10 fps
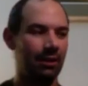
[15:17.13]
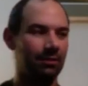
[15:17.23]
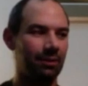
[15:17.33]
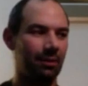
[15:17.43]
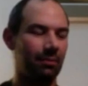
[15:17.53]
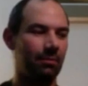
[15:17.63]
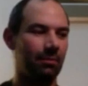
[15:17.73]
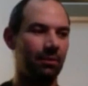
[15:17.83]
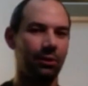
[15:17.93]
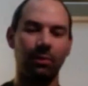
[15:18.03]
some
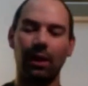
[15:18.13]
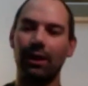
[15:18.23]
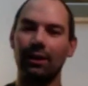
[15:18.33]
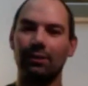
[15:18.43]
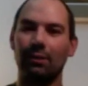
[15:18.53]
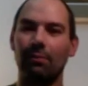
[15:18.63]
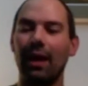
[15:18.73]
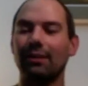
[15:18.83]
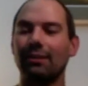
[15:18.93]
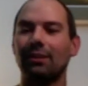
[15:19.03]
third party or some
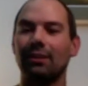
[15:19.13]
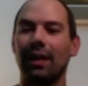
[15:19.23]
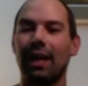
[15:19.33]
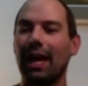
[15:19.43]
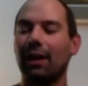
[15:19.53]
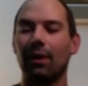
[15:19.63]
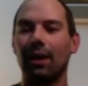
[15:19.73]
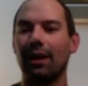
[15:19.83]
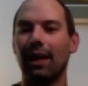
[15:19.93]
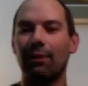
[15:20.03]
magazine says, hey, how do
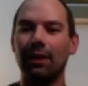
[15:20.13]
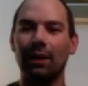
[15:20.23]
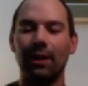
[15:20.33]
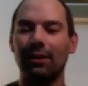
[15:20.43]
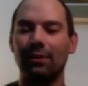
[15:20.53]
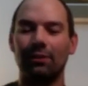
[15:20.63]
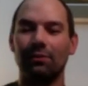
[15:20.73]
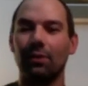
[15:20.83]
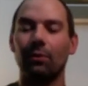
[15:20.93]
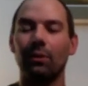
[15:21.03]
I get rights to this
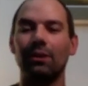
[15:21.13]
photo?